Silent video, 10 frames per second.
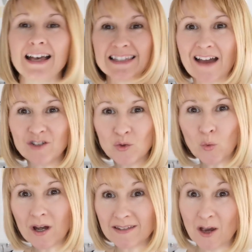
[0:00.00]
as I've just
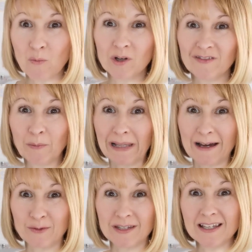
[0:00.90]
worked on one of the
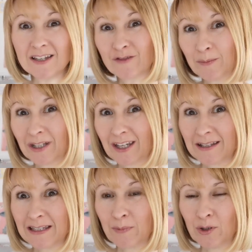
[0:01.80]
blouses from the
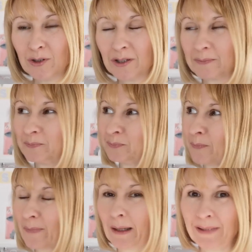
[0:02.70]
Gertie book,
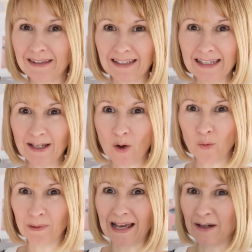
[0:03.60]
I made the keyhole
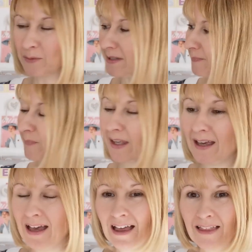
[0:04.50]
blouse.
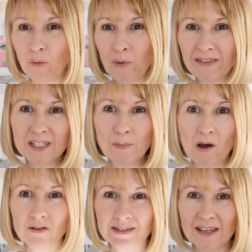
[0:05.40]
With the
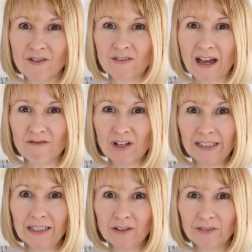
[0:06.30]
spots, they've got that
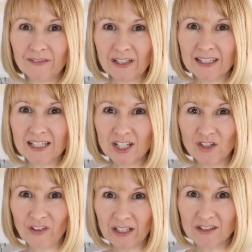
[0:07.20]
really lovely vintage
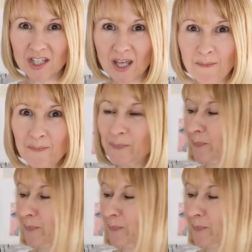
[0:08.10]
feel to them.